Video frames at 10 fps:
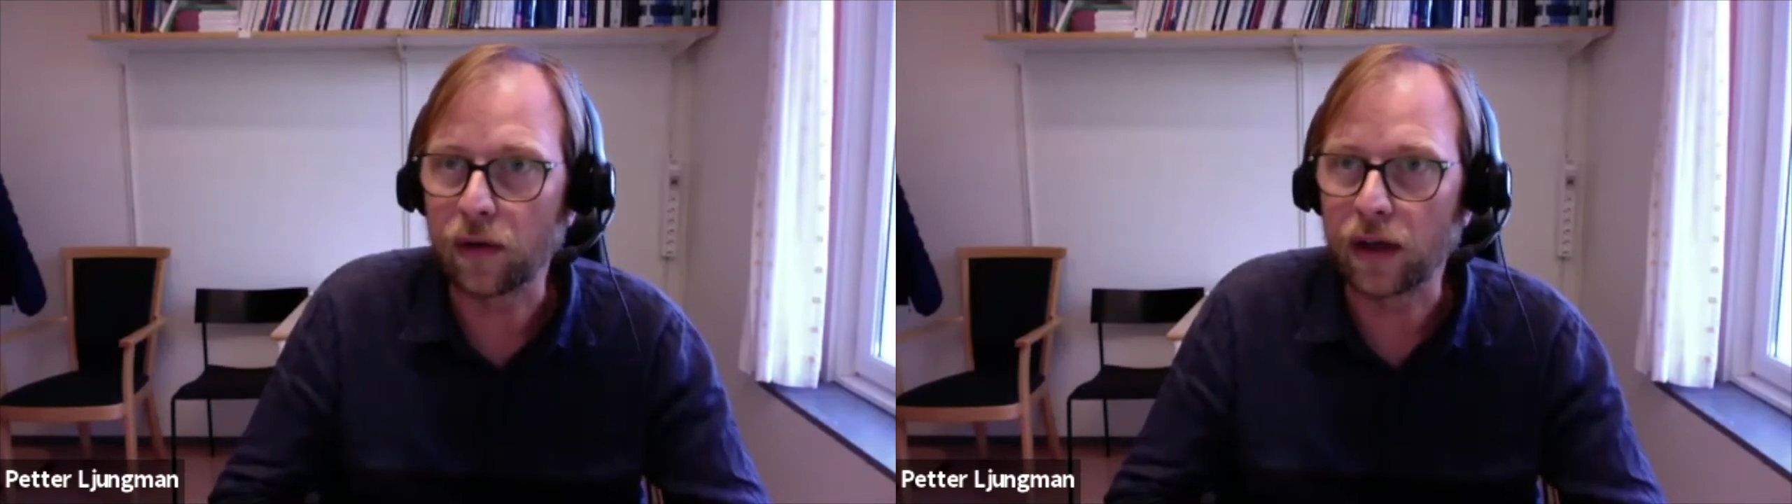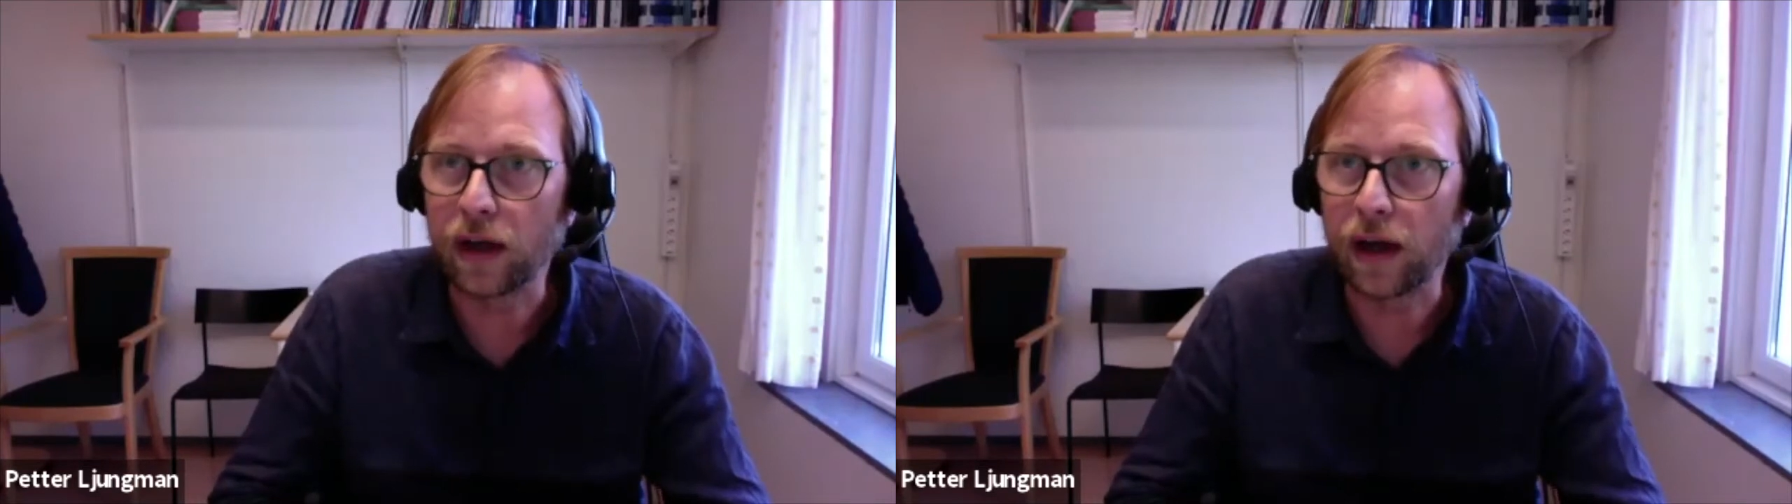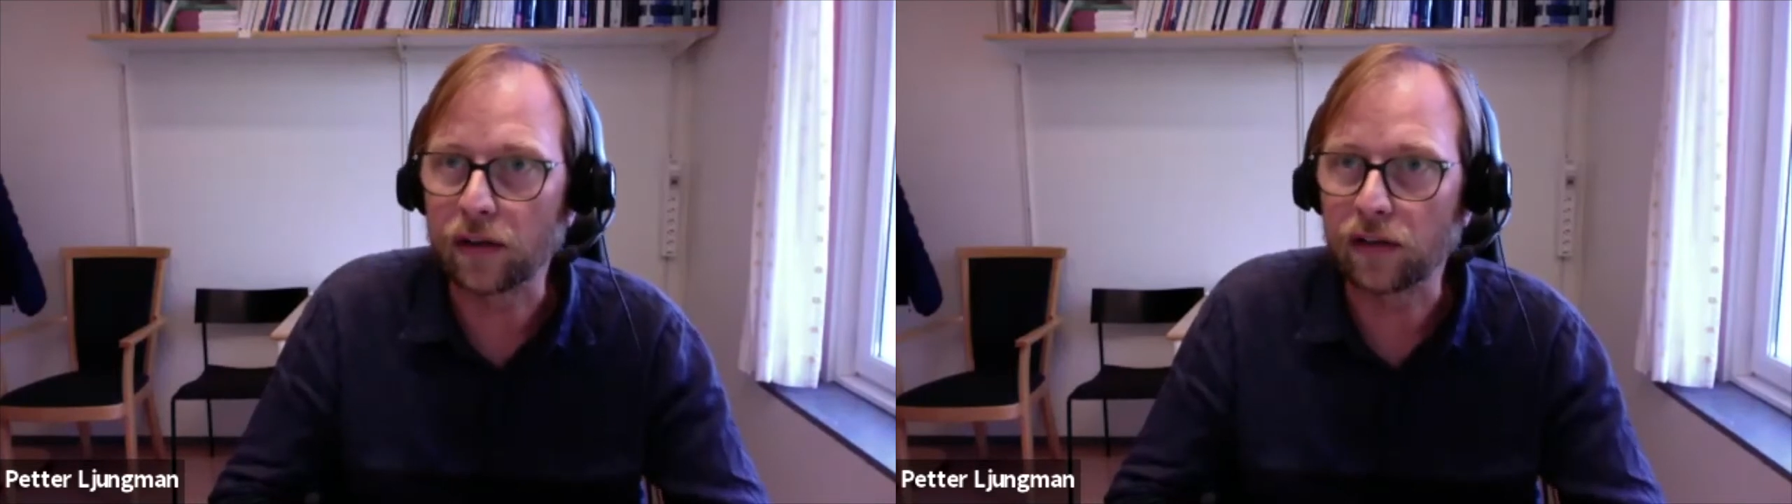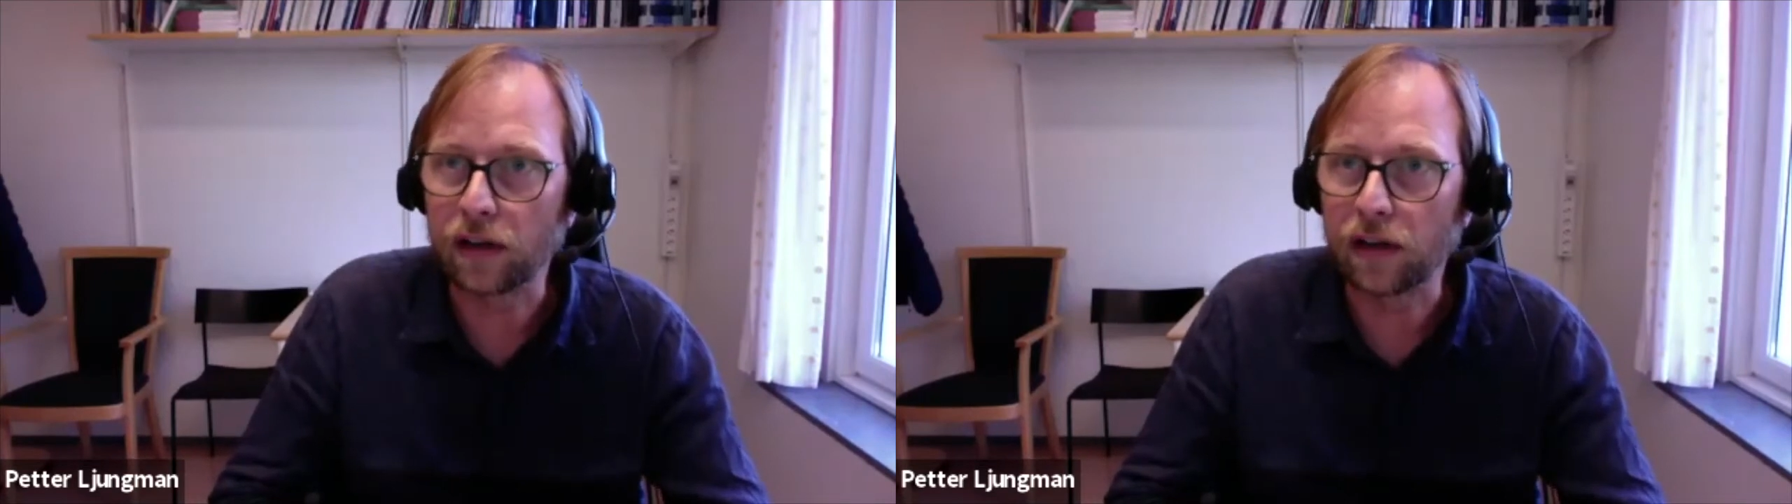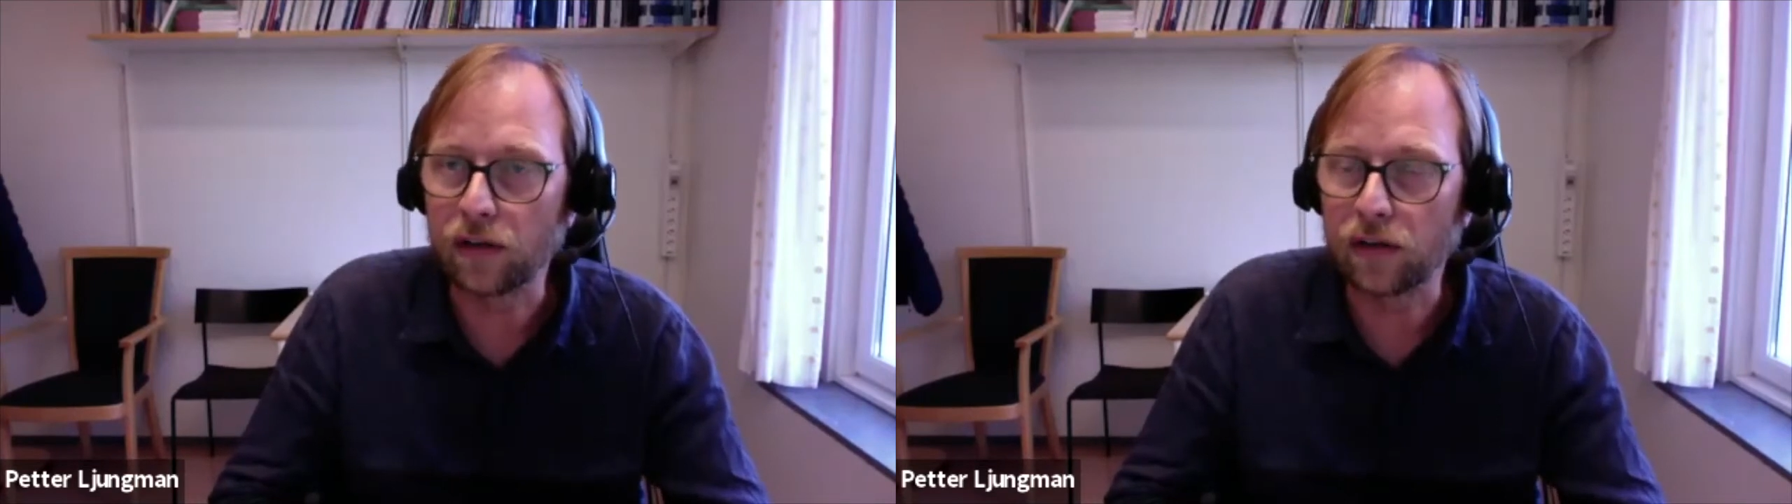we
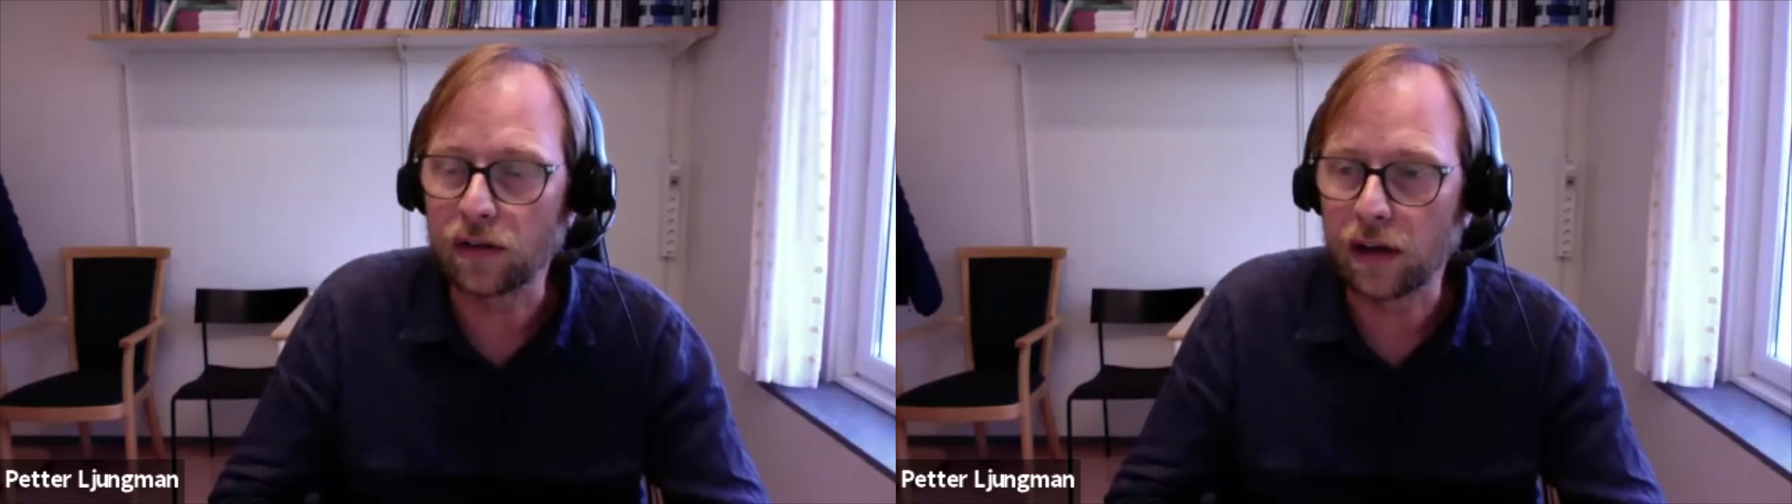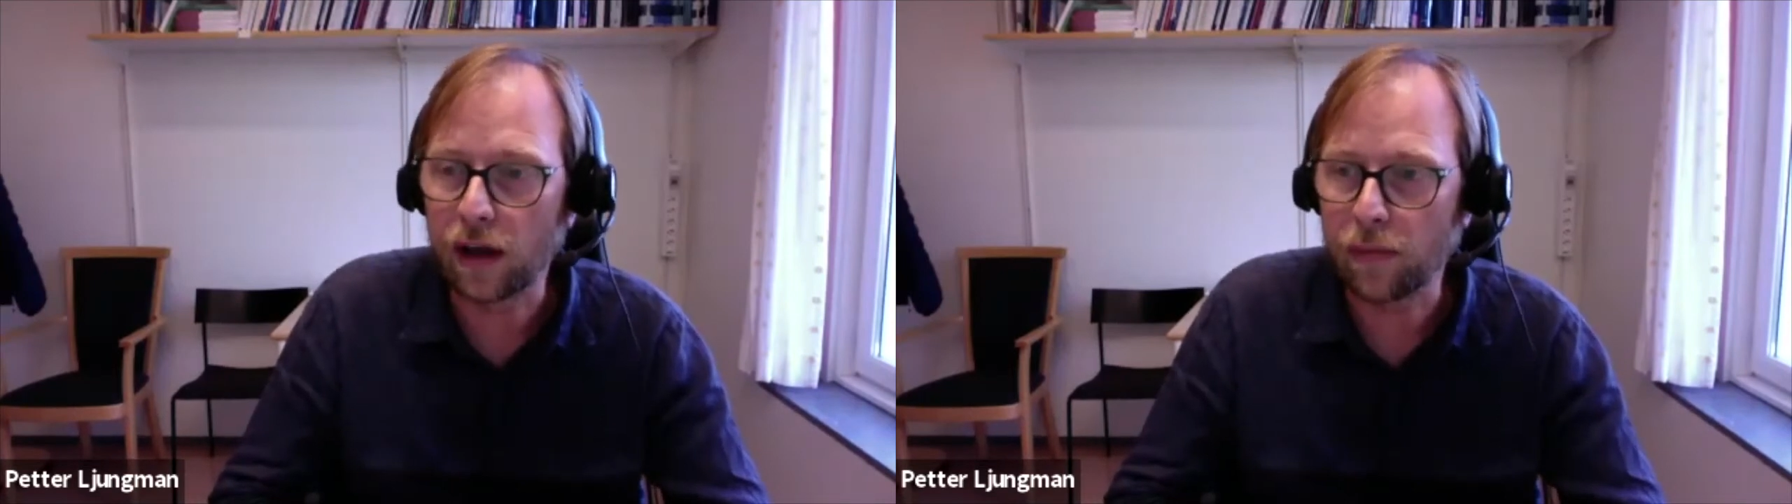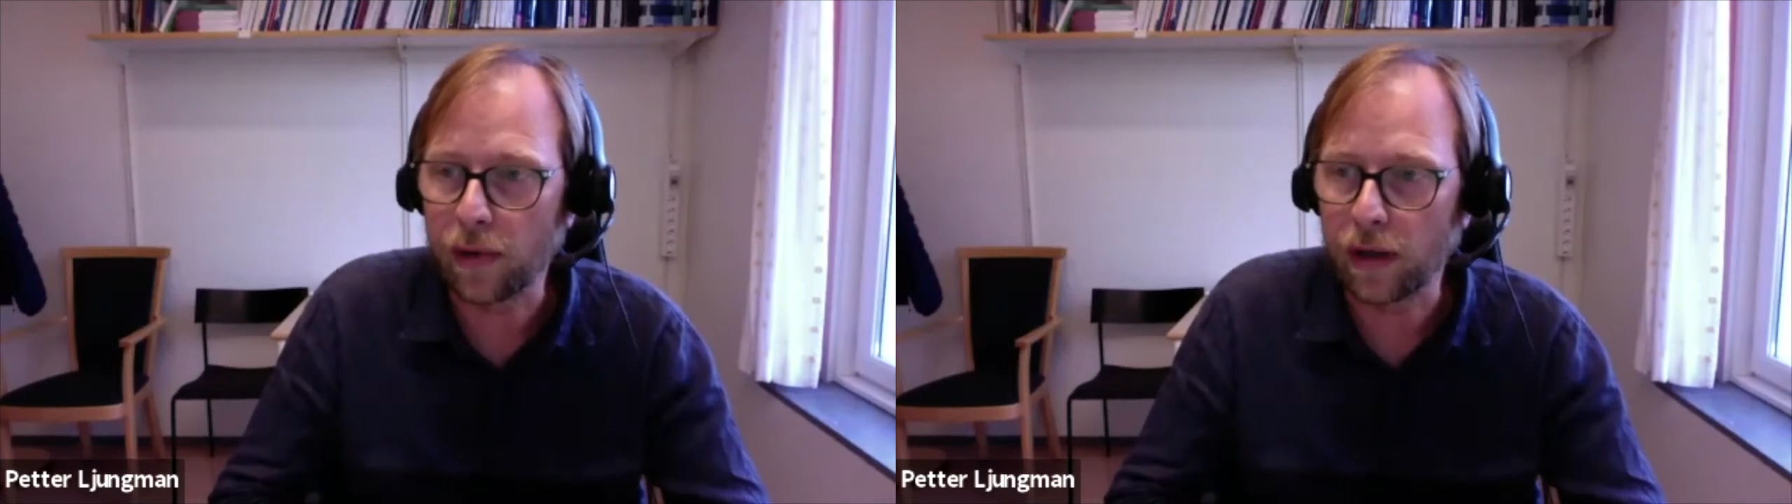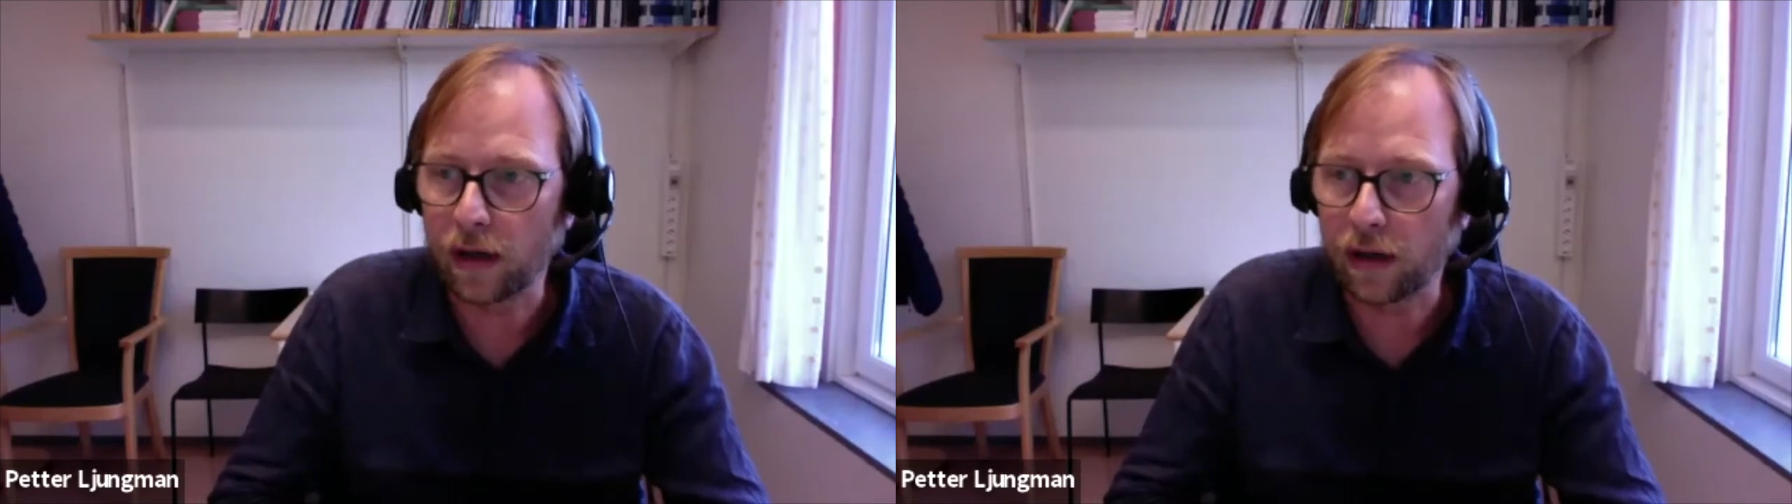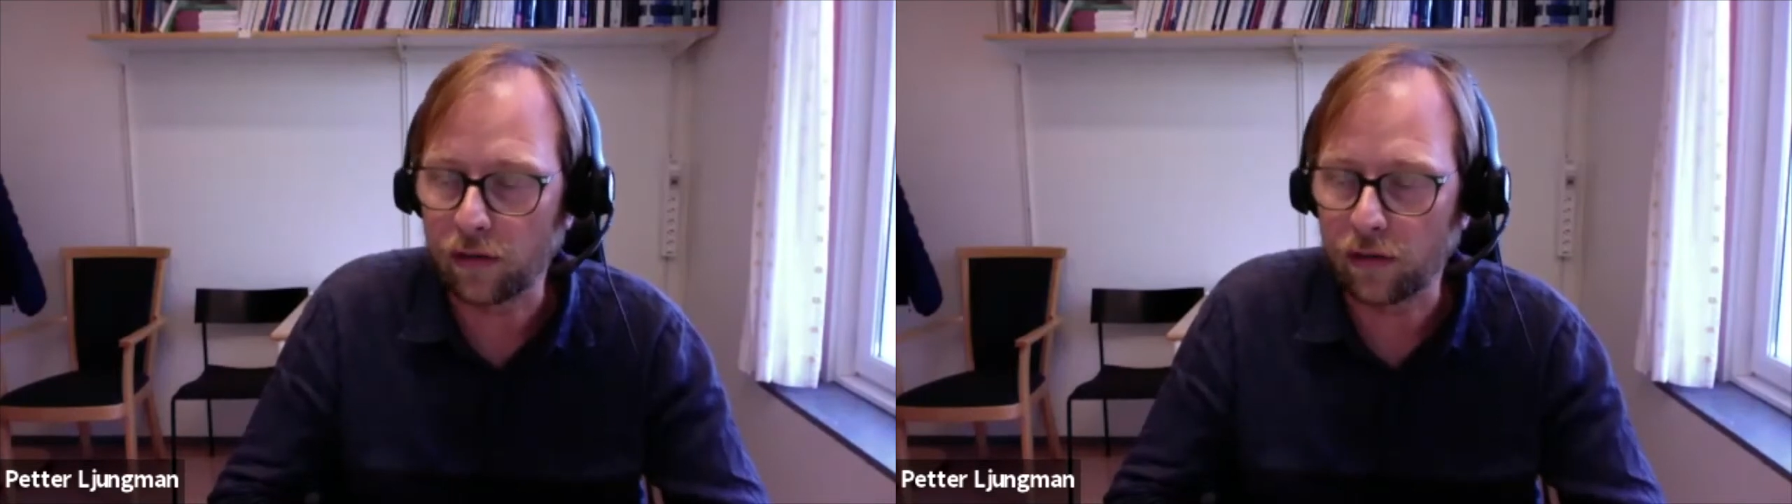actually lose the capability